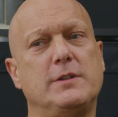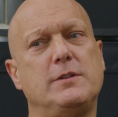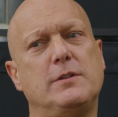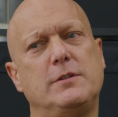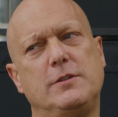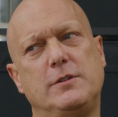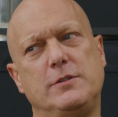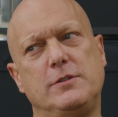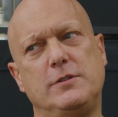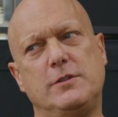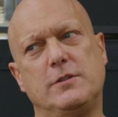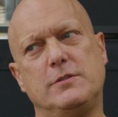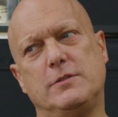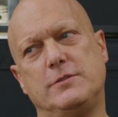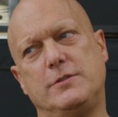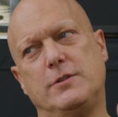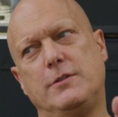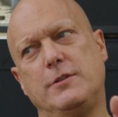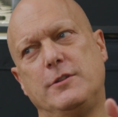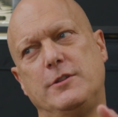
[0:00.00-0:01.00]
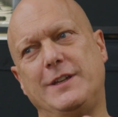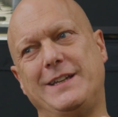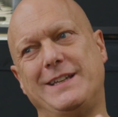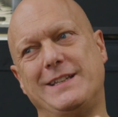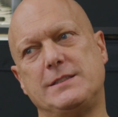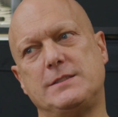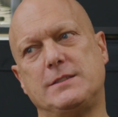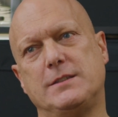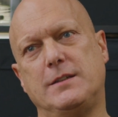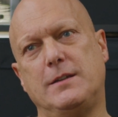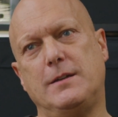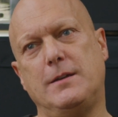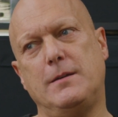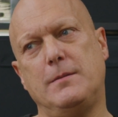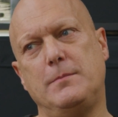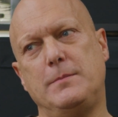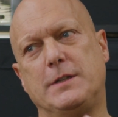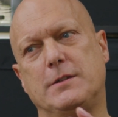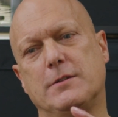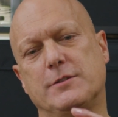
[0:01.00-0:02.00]
You know, the whole thing is
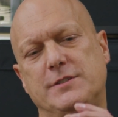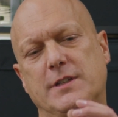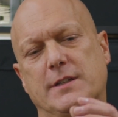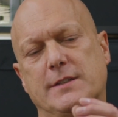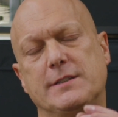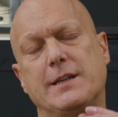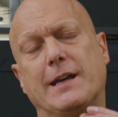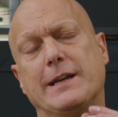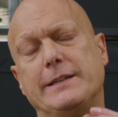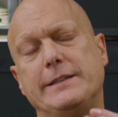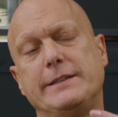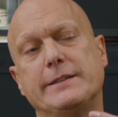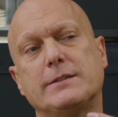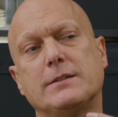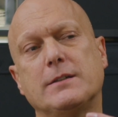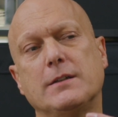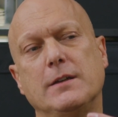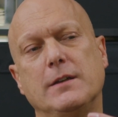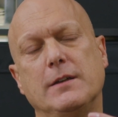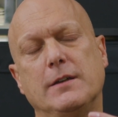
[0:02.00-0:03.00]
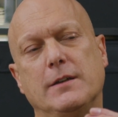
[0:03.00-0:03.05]
because they are tinier,